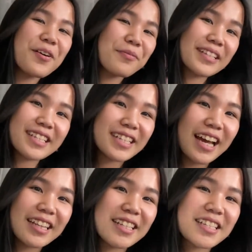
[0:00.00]
what's
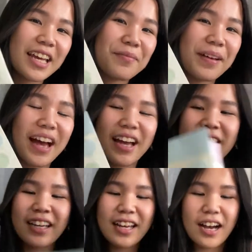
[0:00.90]
inside this like
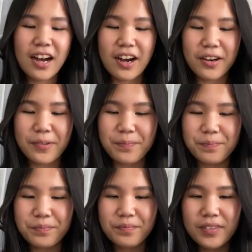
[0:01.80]
bag um